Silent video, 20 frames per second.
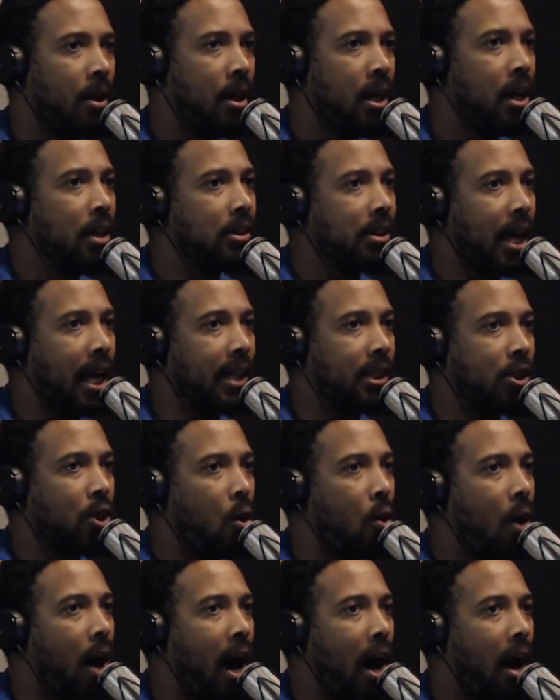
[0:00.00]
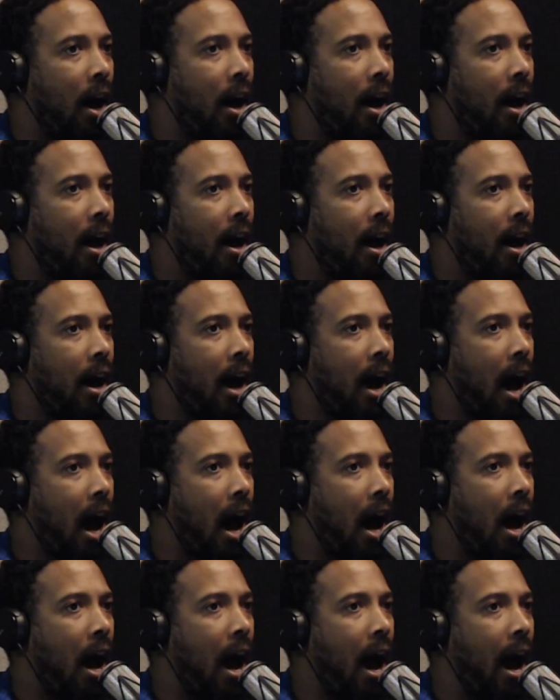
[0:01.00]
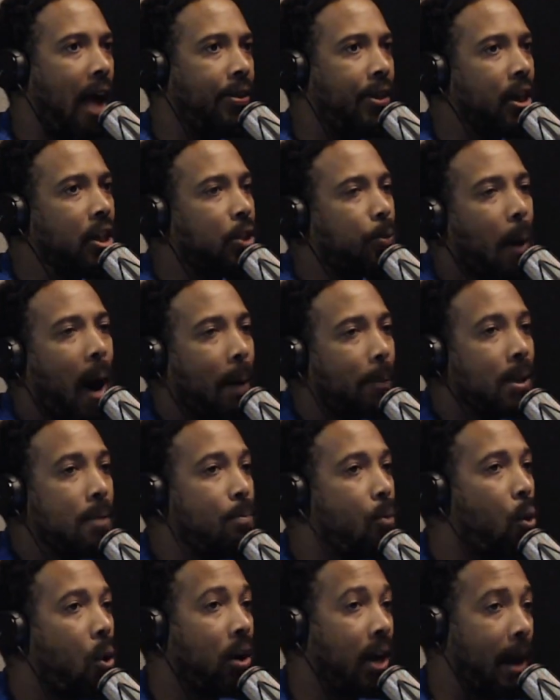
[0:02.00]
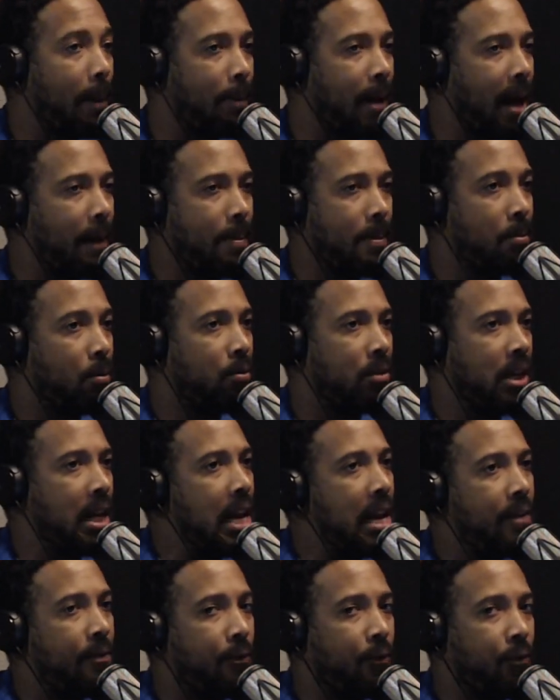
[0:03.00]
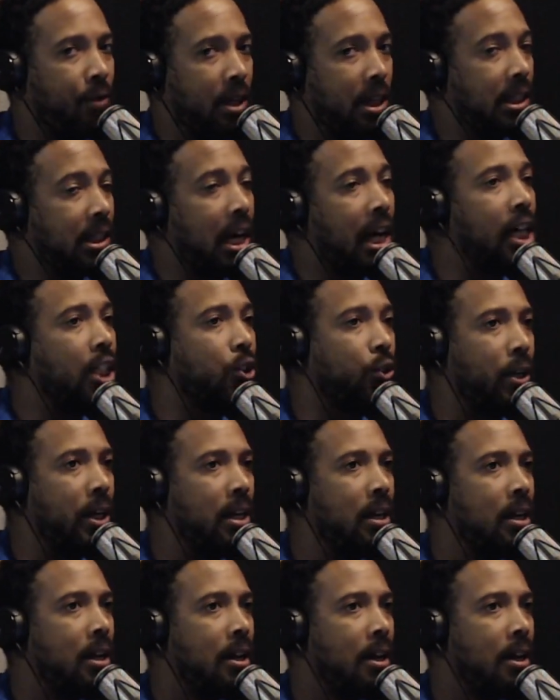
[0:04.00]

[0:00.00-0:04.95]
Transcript: He was like, so there's probably more that black people did for this country,